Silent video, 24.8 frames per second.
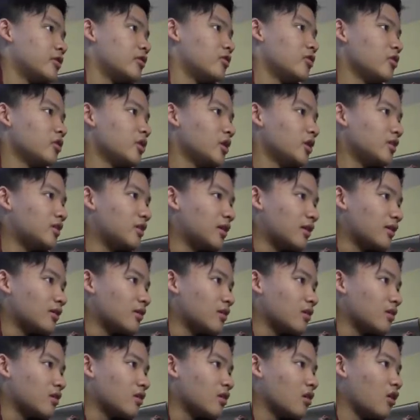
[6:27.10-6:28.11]
Look at
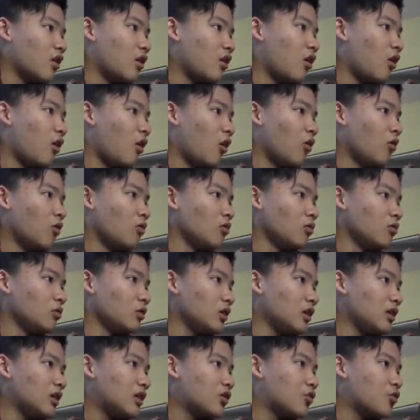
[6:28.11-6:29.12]
this.
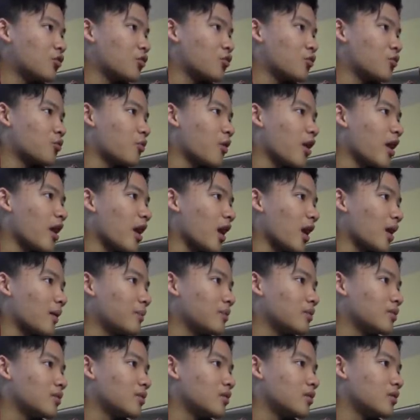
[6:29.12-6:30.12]
Holy crap.
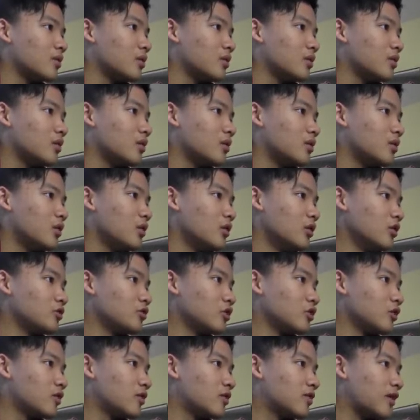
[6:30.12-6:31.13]
Look,
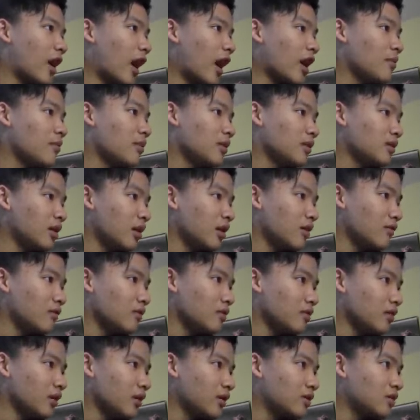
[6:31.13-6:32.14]
there's diamonds
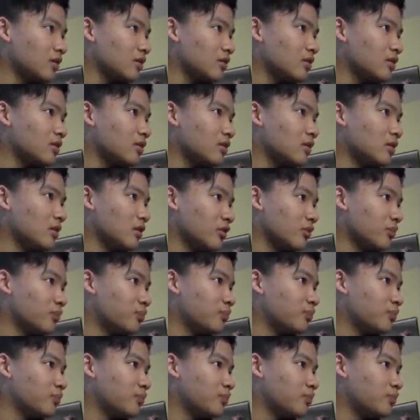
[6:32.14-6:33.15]
everywhere. Like, this
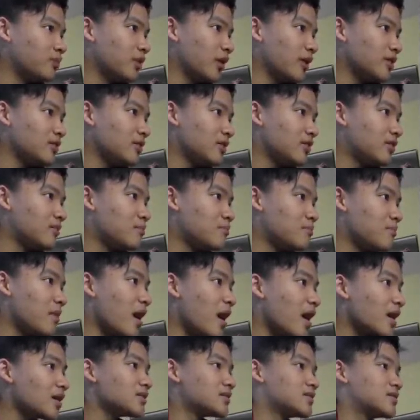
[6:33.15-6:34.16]
place is
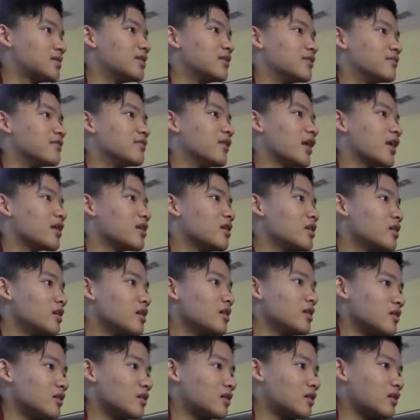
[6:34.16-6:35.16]
massive. Like,
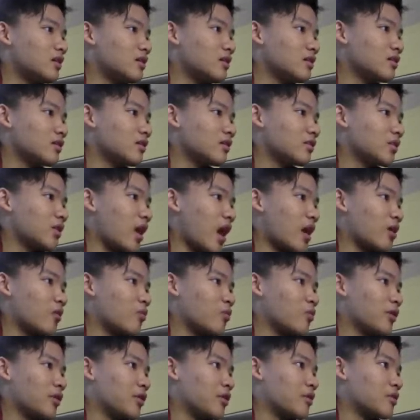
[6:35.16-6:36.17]
this looks kind
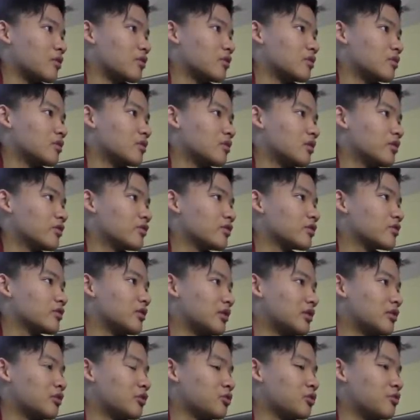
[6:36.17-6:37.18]
of weird. This looks
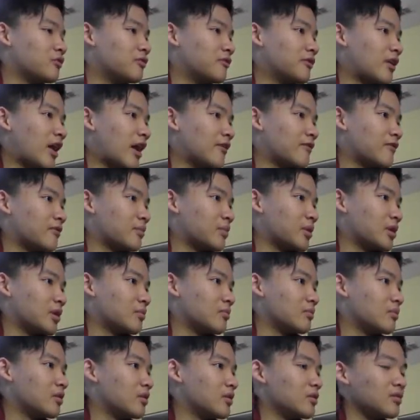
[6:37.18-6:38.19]
a little too flat for me,
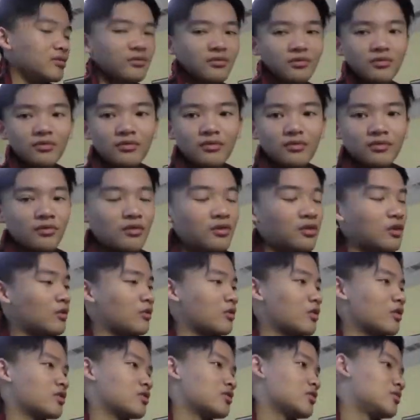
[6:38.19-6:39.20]
but, you know,
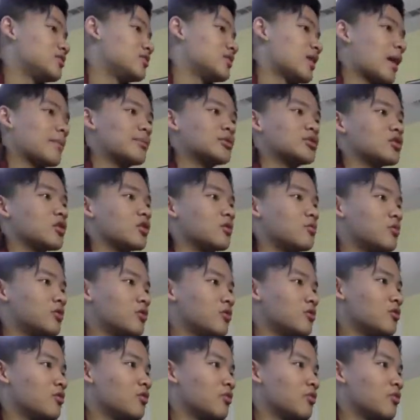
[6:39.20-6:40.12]
that's a snapshot. What do you